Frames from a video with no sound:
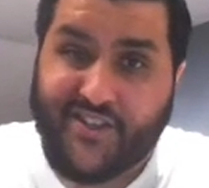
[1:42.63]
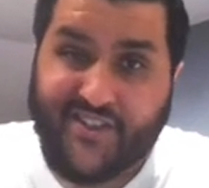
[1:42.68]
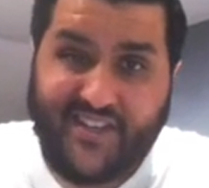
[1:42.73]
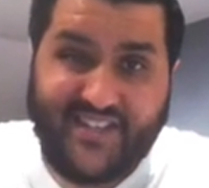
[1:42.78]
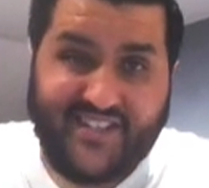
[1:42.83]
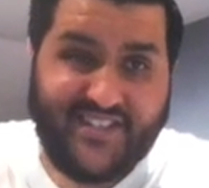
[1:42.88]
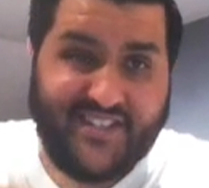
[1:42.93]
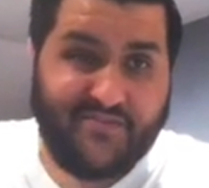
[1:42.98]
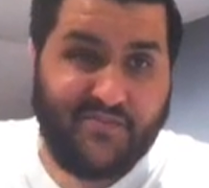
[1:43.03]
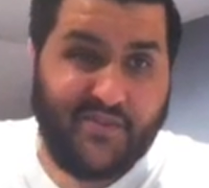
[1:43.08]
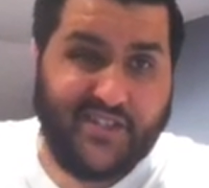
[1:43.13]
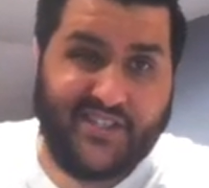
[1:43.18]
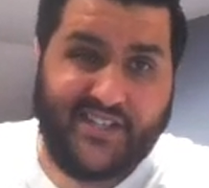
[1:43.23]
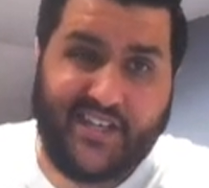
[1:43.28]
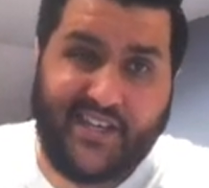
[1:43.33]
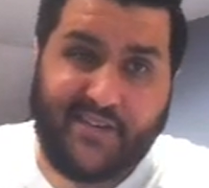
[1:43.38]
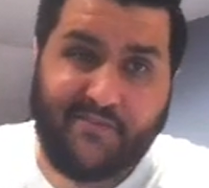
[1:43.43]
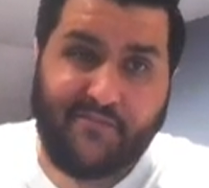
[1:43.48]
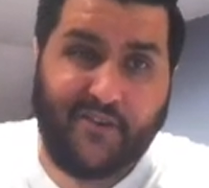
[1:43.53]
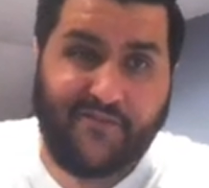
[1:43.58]
this is my
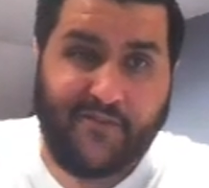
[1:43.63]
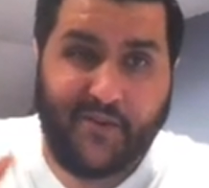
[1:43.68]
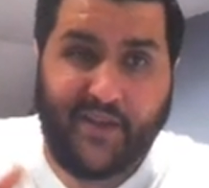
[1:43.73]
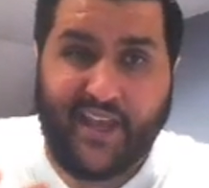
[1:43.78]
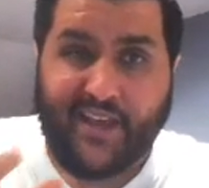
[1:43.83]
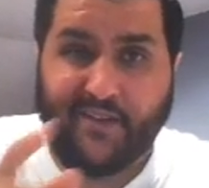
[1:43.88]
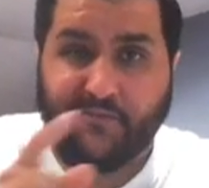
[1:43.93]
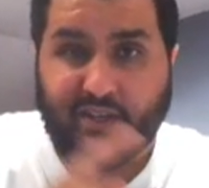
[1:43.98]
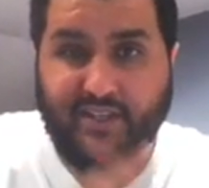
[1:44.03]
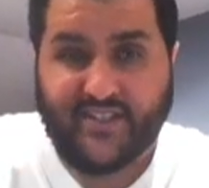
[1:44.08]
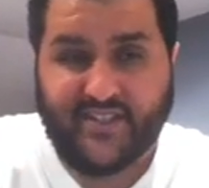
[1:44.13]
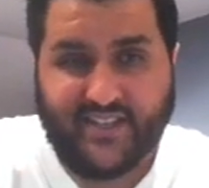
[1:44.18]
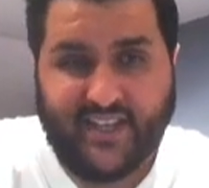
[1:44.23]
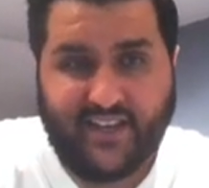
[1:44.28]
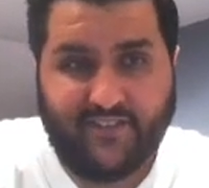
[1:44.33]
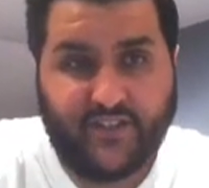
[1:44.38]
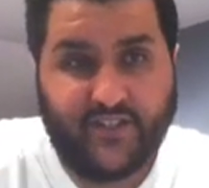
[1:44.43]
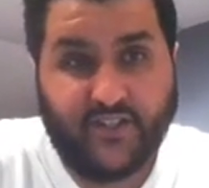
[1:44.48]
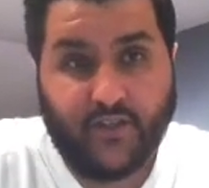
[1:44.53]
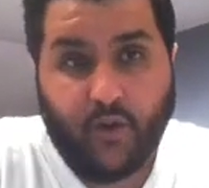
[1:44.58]
team from Game Week
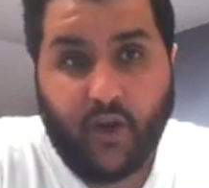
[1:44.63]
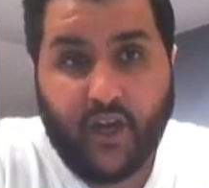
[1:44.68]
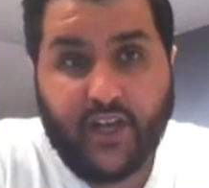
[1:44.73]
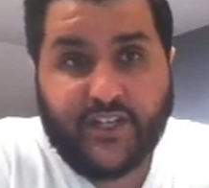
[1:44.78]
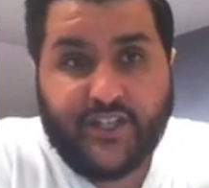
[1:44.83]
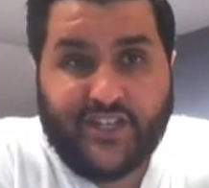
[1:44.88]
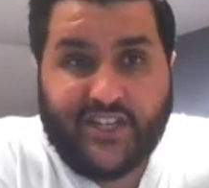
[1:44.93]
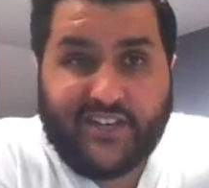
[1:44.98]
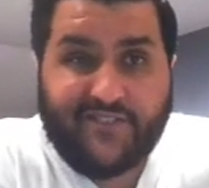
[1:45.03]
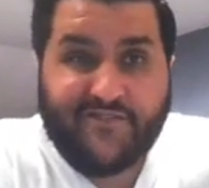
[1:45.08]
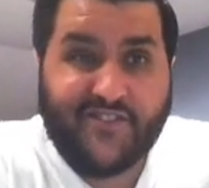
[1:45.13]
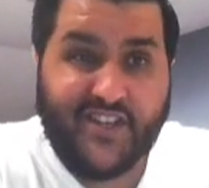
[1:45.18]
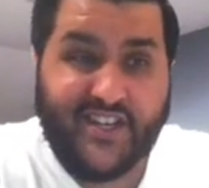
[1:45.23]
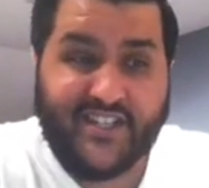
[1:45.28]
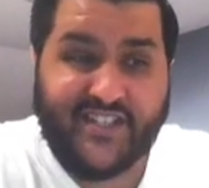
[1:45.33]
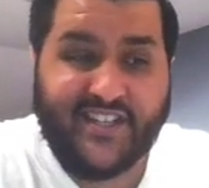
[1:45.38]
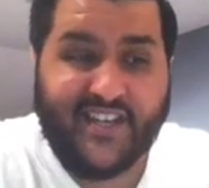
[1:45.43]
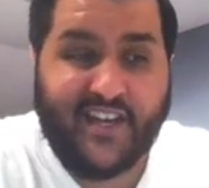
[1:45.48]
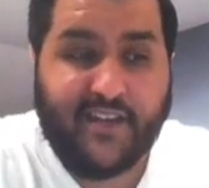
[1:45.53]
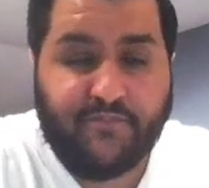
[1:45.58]
7. So I achieved
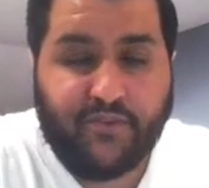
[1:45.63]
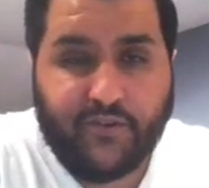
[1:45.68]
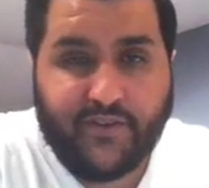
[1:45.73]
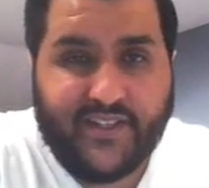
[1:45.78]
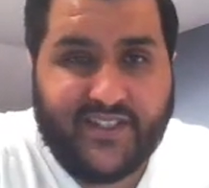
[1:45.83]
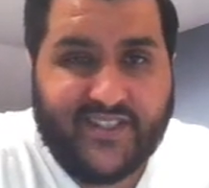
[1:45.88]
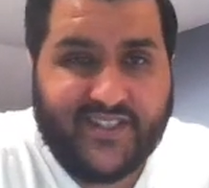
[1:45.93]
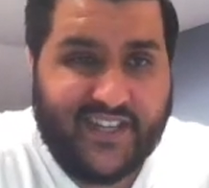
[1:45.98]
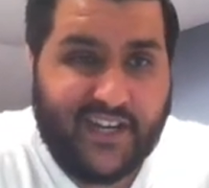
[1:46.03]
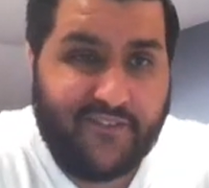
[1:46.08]
38 points.